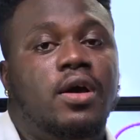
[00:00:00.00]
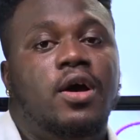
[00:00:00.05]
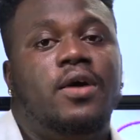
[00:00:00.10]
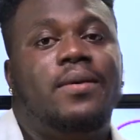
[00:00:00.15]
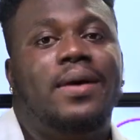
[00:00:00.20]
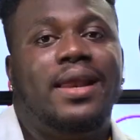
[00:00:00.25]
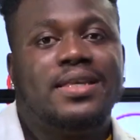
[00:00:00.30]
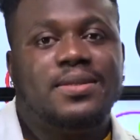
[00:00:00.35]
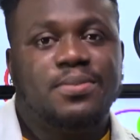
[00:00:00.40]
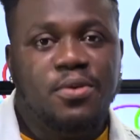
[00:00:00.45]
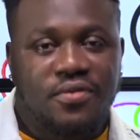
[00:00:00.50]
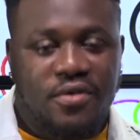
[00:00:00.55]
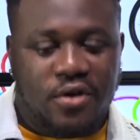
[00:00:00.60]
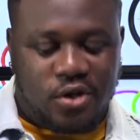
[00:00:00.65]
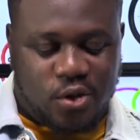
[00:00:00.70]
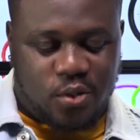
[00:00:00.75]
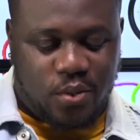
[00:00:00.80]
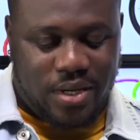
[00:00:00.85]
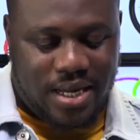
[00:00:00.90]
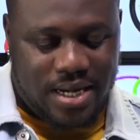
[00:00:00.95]
Well, let's move
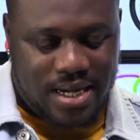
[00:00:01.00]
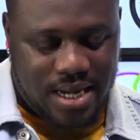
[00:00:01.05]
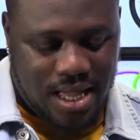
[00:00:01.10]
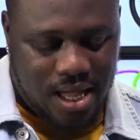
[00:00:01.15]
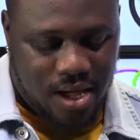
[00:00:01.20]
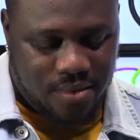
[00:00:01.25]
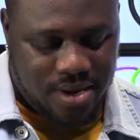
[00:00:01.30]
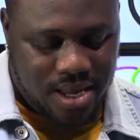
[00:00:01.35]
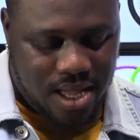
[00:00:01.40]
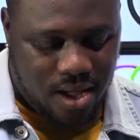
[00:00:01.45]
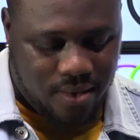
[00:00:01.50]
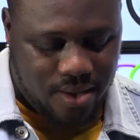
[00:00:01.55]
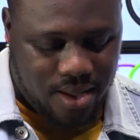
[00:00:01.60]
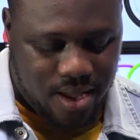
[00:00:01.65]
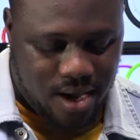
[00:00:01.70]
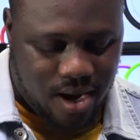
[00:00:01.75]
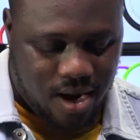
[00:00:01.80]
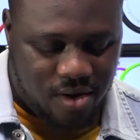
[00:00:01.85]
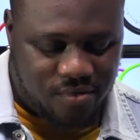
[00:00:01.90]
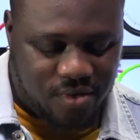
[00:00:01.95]
elsewhere now.
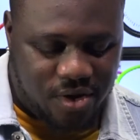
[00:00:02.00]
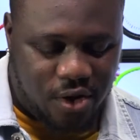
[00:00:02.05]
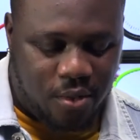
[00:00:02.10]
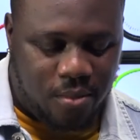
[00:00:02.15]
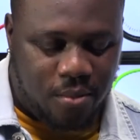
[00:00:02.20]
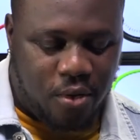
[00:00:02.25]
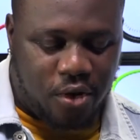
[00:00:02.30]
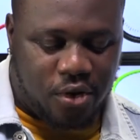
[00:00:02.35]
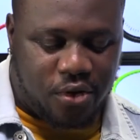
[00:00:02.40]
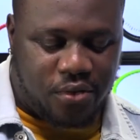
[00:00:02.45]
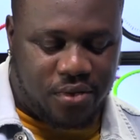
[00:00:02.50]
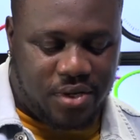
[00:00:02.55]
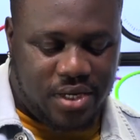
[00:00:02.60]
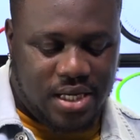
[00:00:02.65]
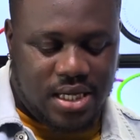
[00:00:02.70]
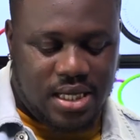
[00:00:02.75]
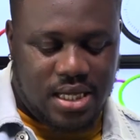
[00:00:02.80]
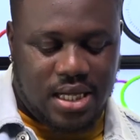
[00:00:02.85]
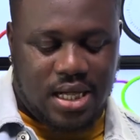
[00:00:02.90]
Now, Renaud Mokri,